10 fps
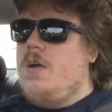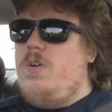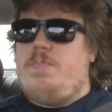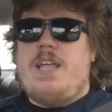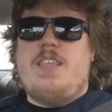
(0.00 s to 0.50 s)

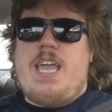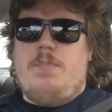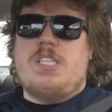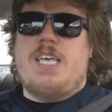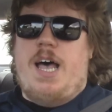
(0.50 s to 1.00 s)
We played the
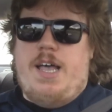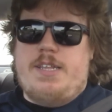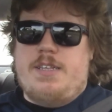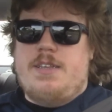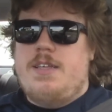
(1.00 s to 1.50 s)
game a
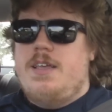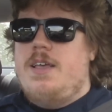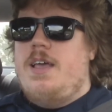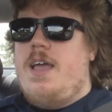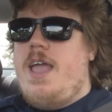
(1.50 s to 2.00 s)
ton
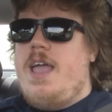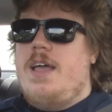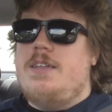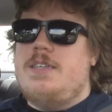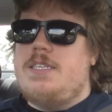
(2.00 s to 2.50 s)

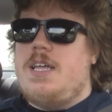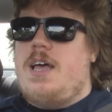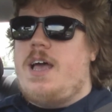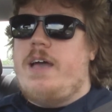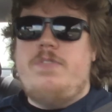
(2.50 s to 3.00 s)
and
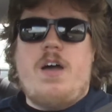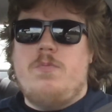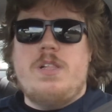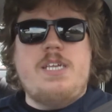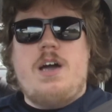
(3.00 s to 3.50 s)
have not
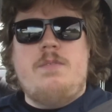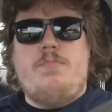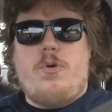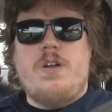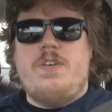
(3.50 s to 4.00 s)
really gotten
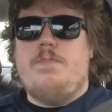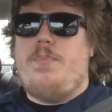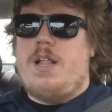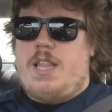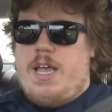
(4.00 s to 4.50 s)
bored of it.
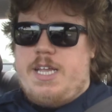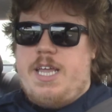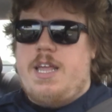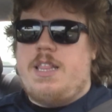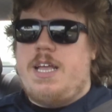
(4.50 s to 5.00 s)
But
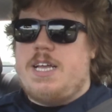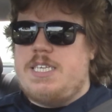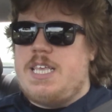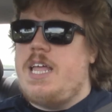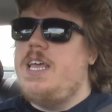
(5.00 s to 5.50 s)
again, like I
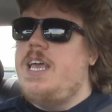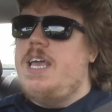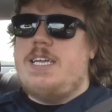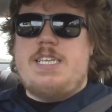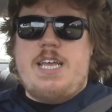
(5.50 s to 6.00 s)
said,
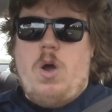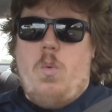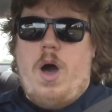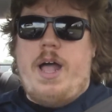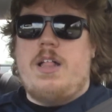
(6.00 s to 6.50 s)
it can take a
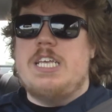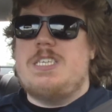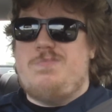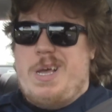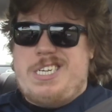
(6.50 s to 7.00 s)
while,
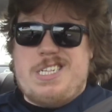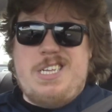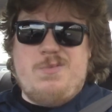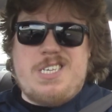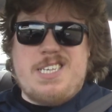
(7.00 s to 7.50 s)

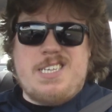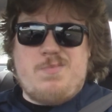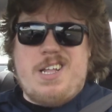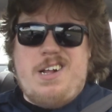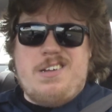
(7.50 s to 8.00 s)
especially with 6
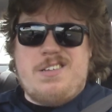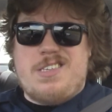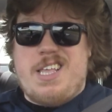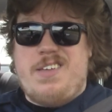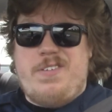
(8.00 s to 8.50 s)

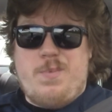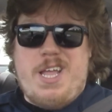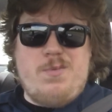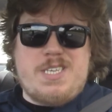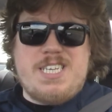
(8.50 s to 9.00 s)
players. Like if you're
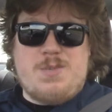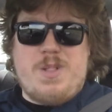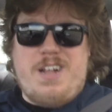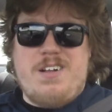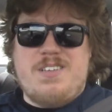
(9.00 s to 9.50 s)
playing with 6
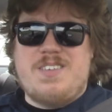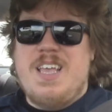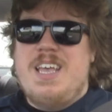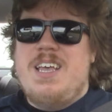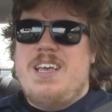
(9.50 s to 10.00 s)
players,
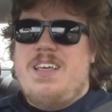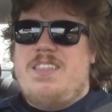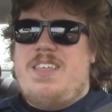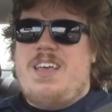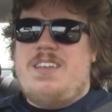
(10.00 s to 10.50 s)

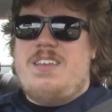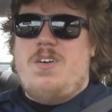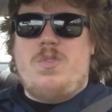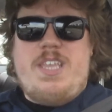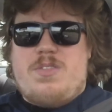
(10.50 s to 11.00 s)
then
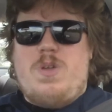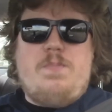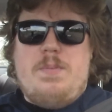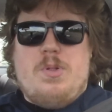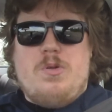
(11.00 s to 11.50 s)
only 3
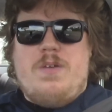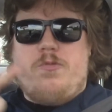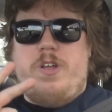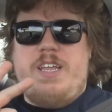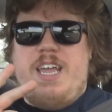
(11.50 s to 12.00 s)
people are
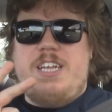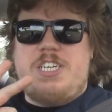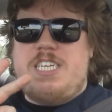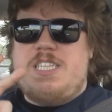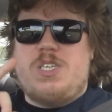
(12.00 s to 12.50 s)
ever
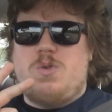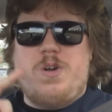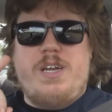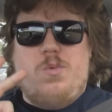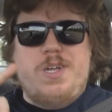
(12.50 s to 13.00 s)
engaged in the
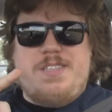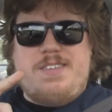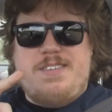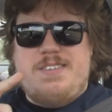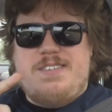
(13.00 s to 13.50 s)
story at
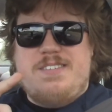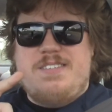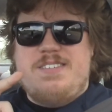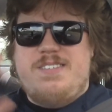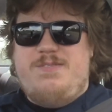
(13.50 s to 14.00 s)
once,
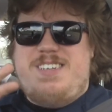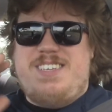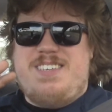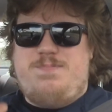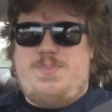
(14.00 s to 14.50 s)
which
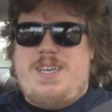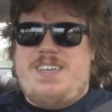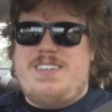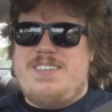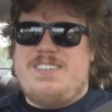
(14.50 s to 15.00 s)
is a bit